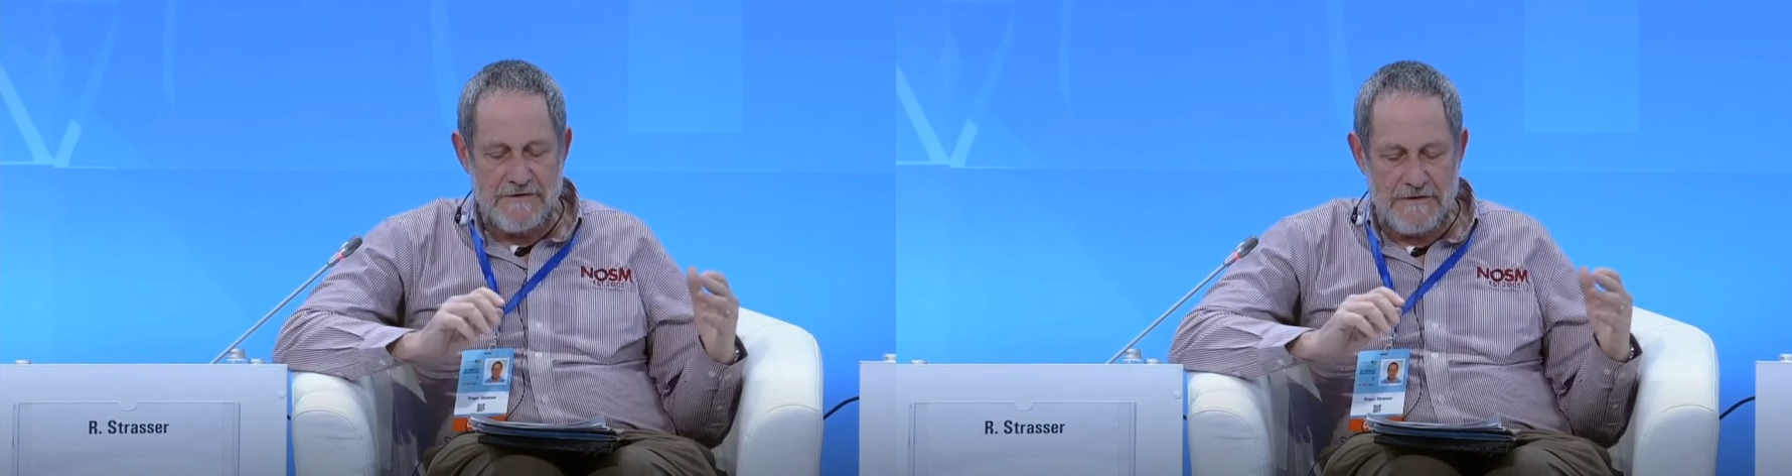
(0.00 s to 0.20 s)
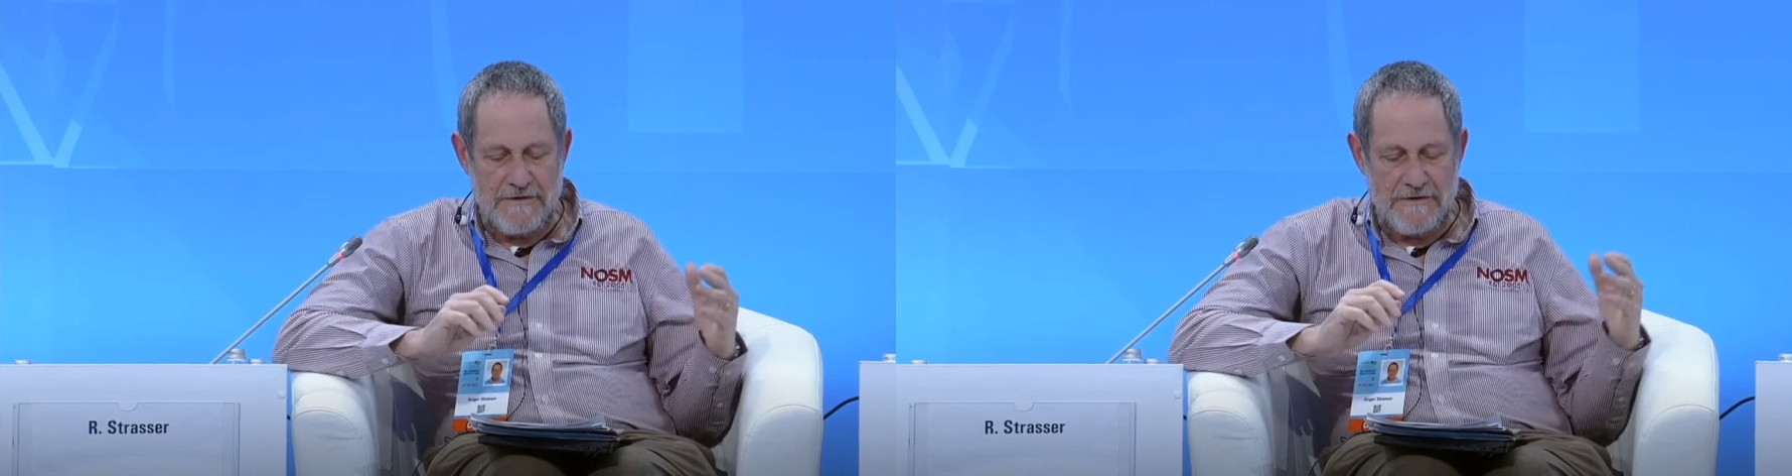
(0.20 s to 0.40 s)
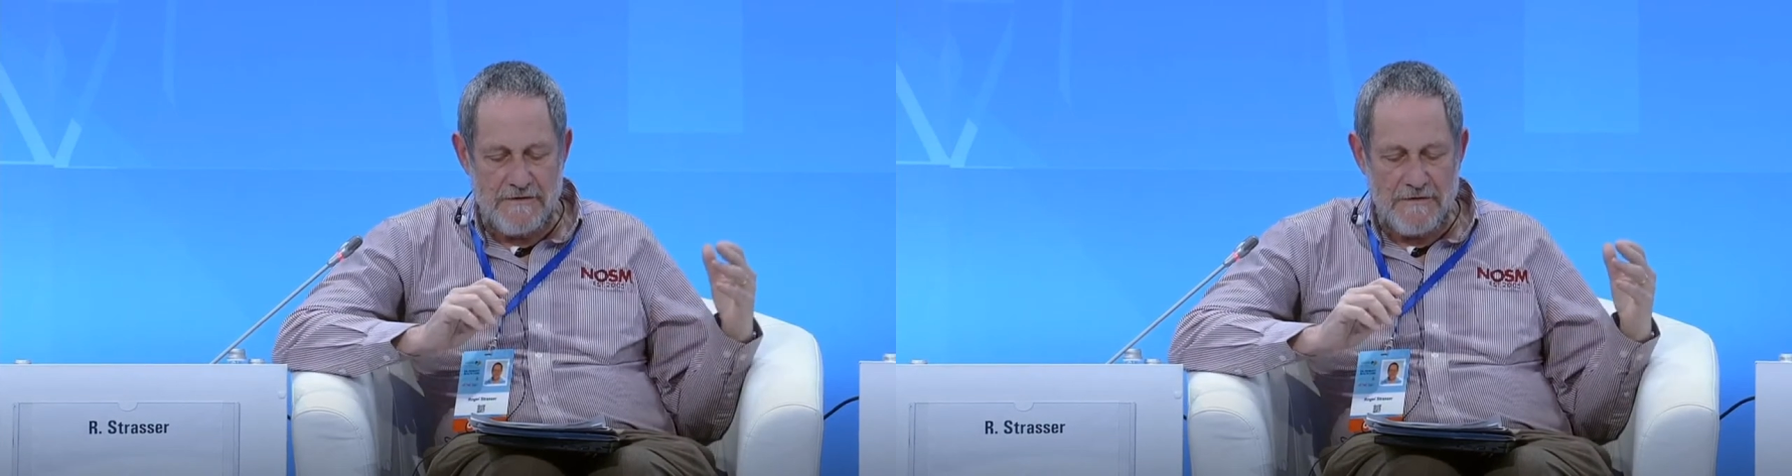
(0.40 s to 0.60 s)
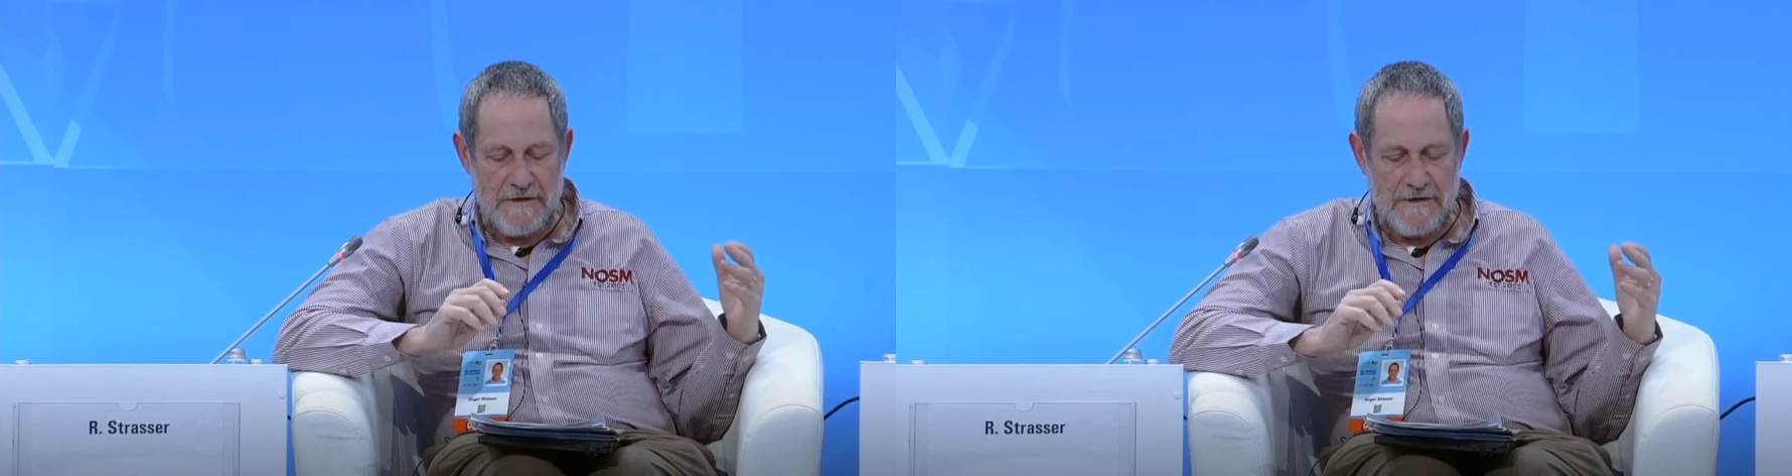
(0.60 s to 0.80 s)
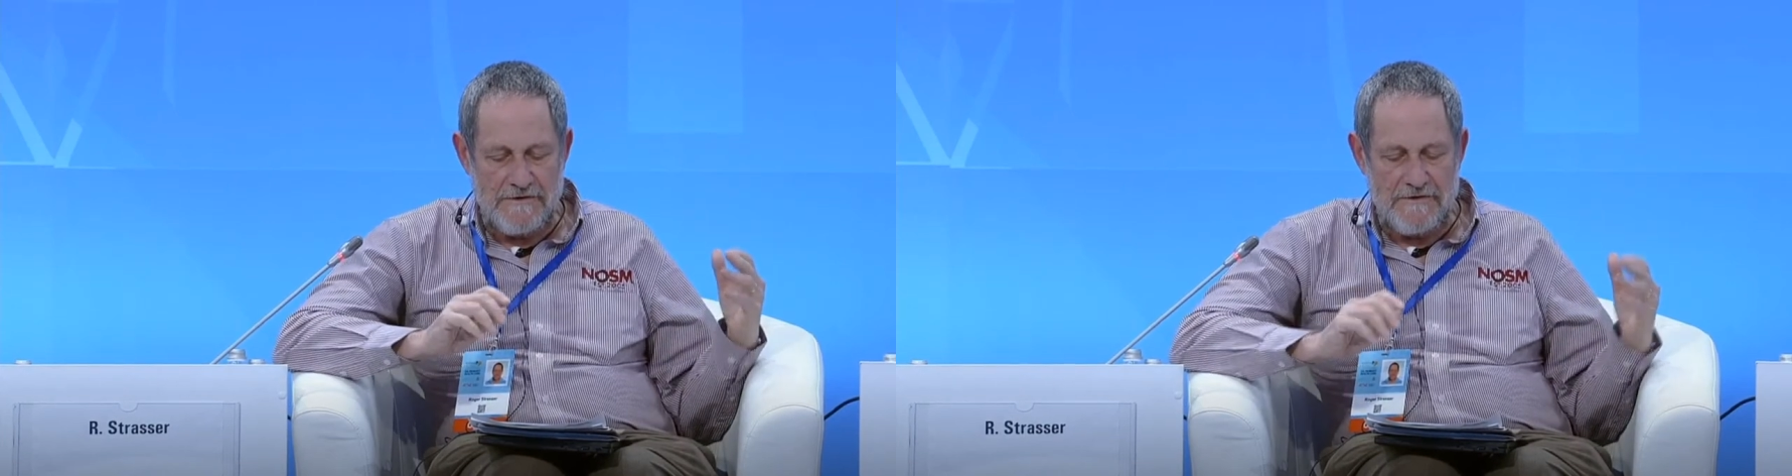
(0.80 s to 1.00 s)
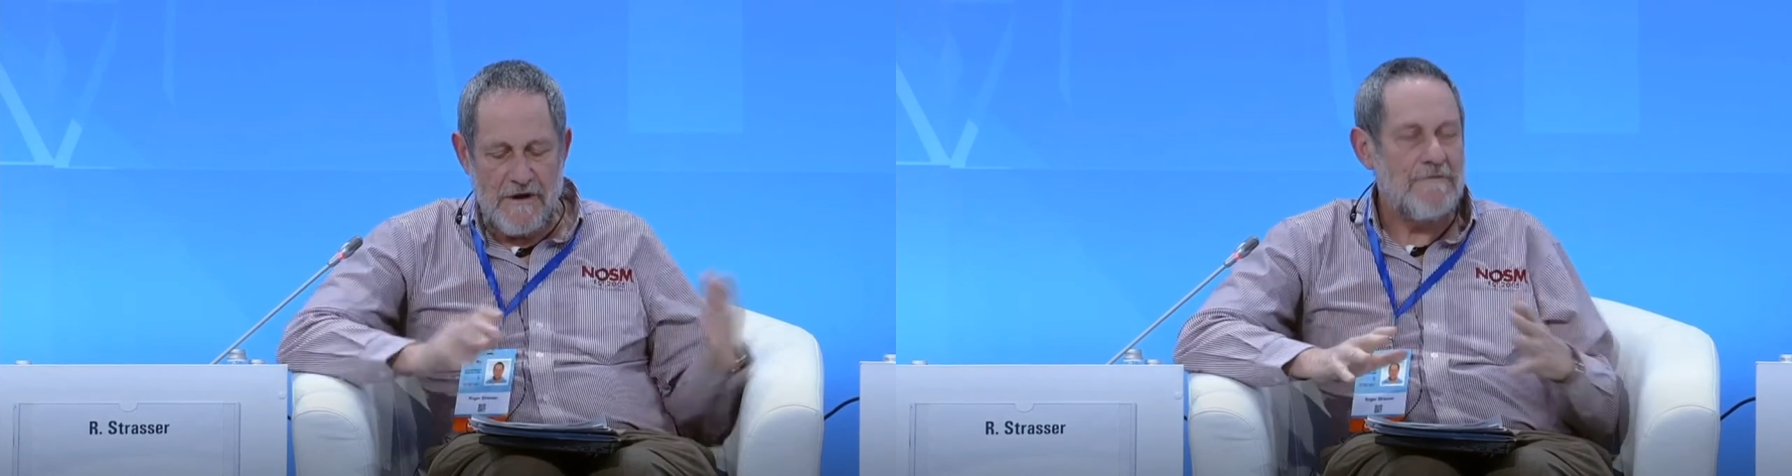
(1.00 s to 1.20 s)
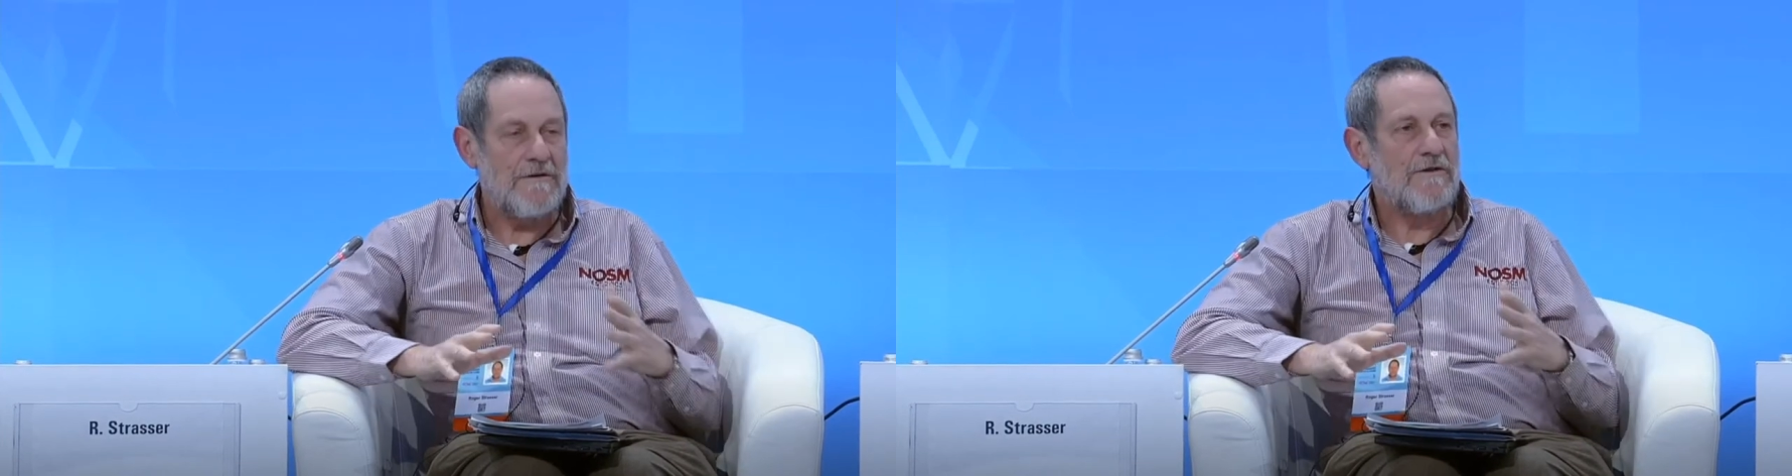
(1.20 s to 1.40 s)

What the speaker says: to drive